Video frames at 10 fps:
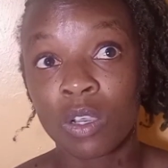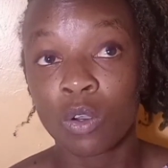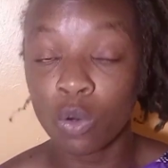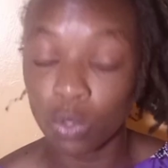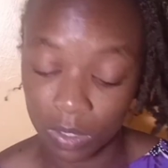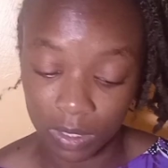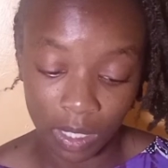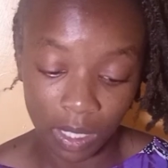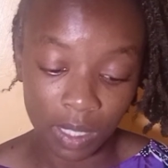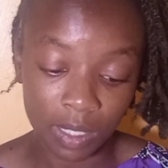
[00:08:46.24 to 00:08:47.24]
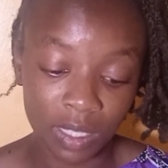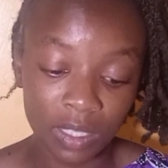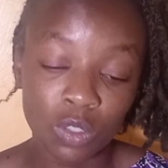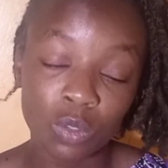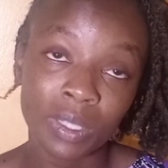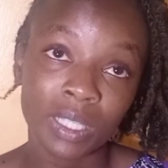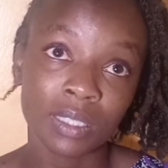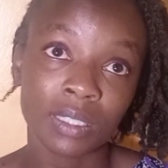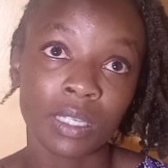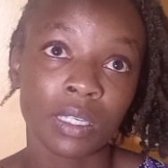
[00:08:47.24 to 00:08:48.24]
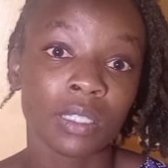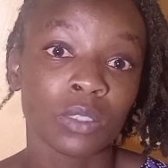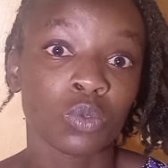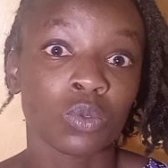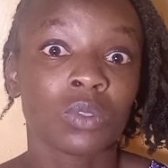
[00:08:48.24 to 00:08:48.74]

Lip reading: Because the reason why they say kids